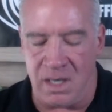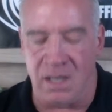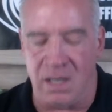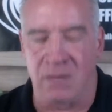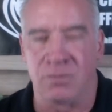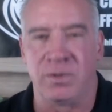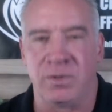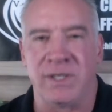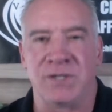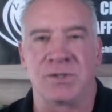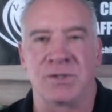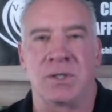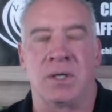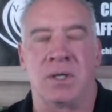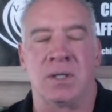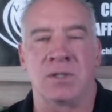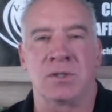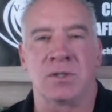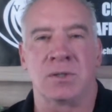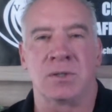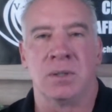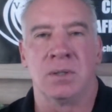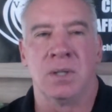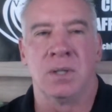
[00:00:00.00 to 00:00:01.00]

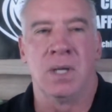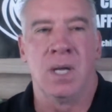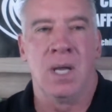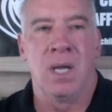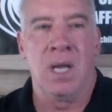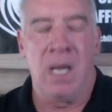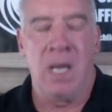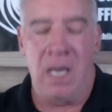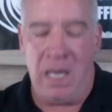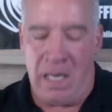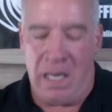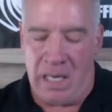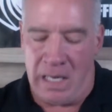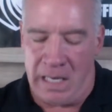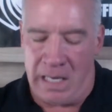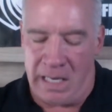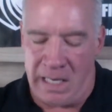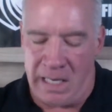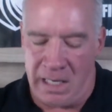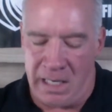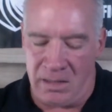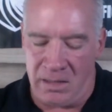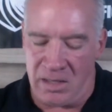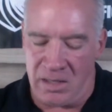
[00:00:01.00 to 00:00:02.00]
research,
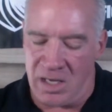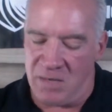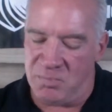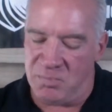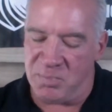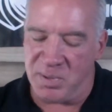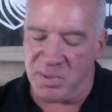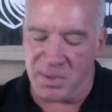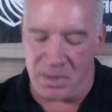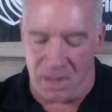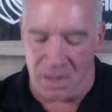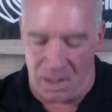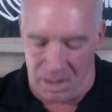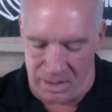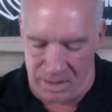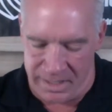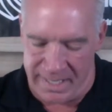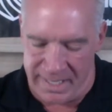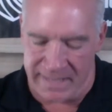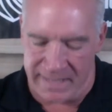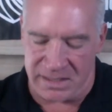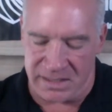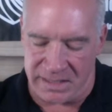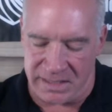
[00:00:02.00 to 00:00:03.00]
and put all
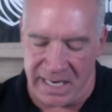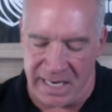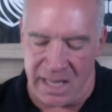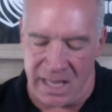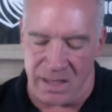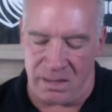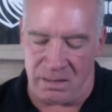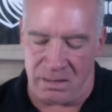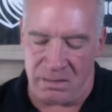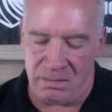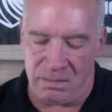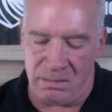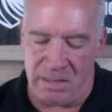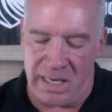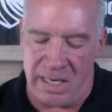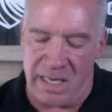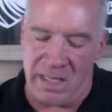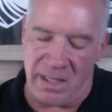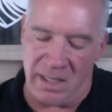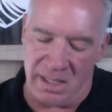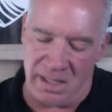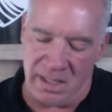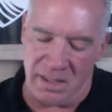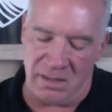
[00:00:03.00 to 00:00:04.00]
that together,
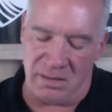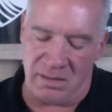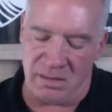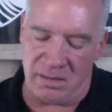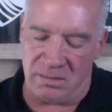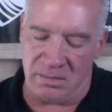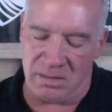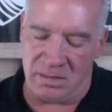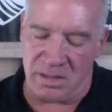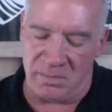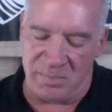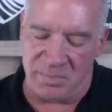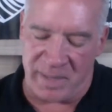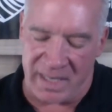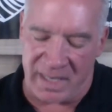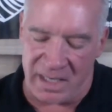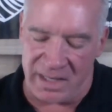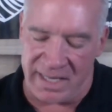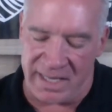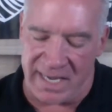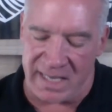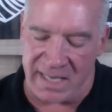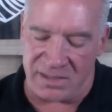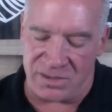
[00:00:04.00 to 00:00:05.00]
and then compare
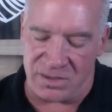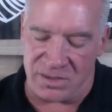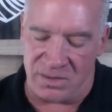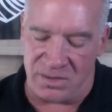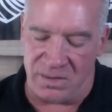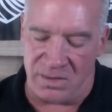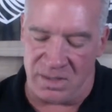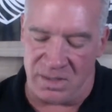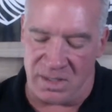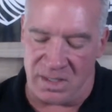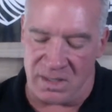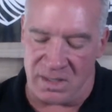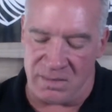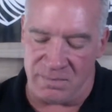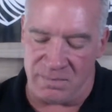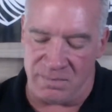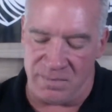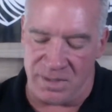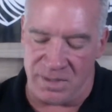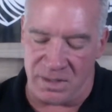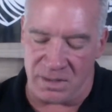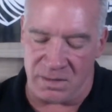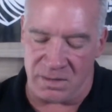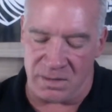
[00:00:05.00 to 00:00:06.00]
that to
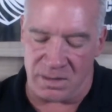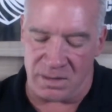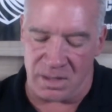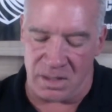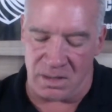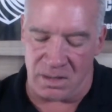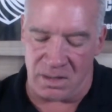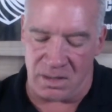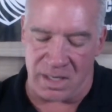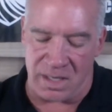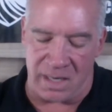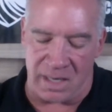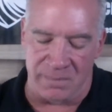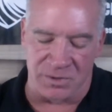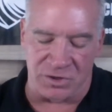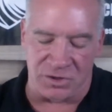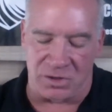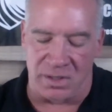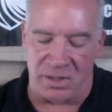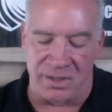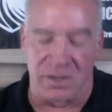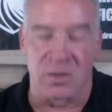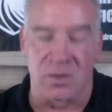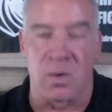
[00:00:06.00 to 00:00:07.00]

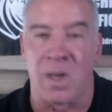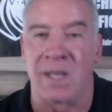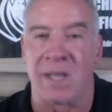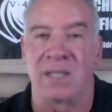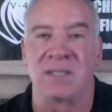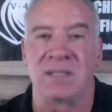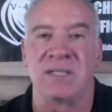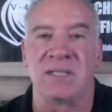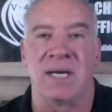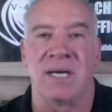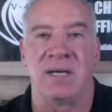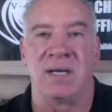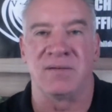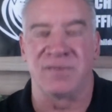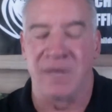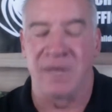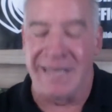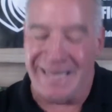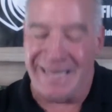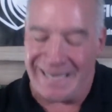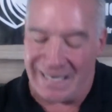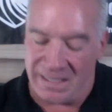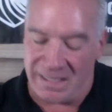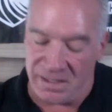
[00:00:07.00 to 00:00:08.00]
the qualitative,
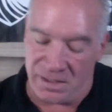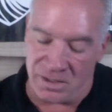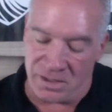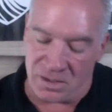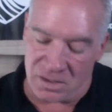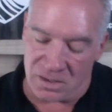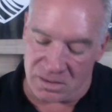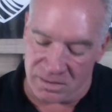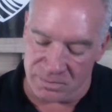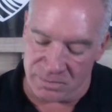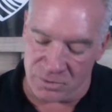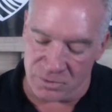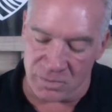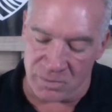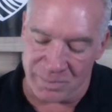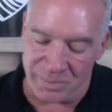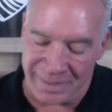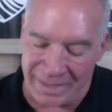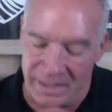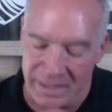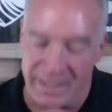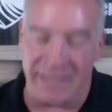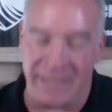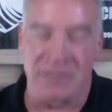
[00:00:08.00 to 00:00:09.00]
and then
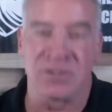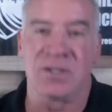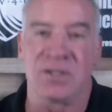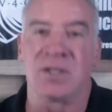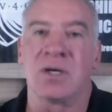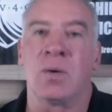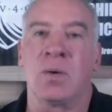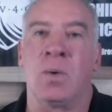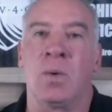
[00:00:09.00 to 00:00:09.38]
compare that to the